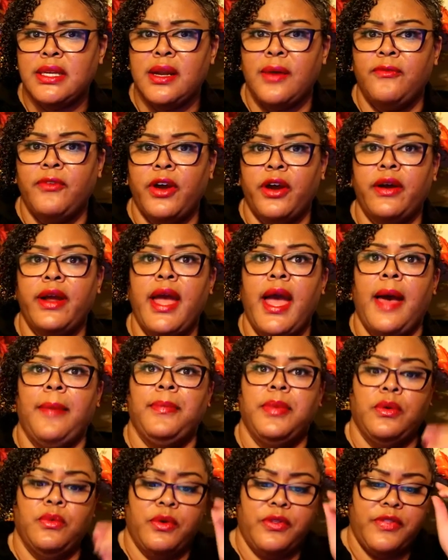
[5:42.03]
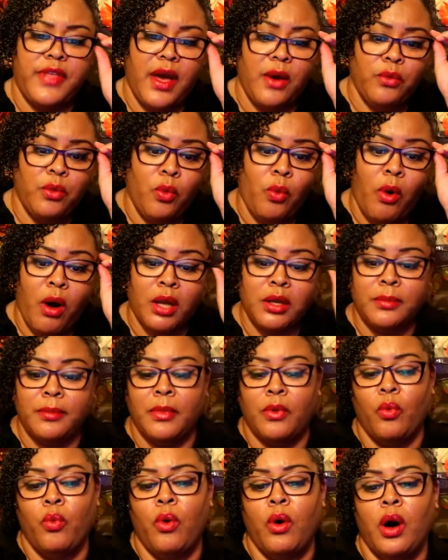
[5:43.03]
and I'm very happy with that
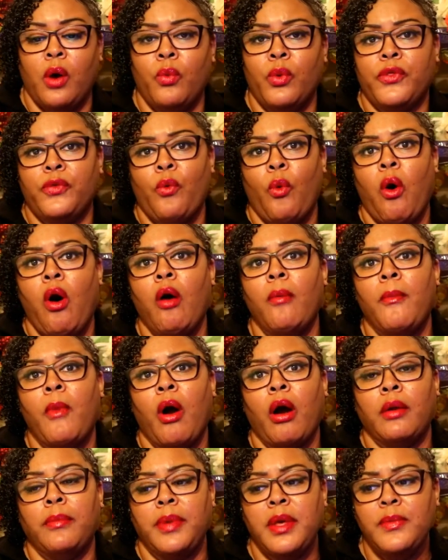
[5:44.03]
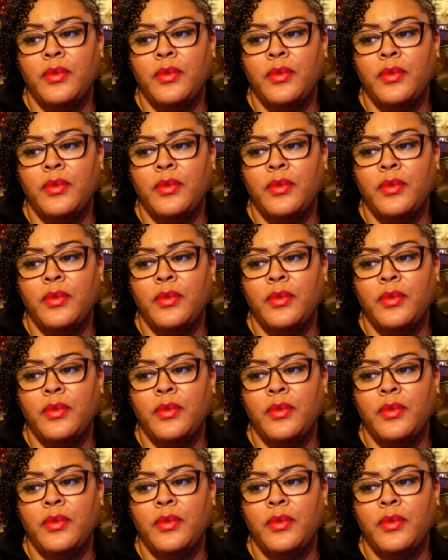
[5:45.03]
with Walmart.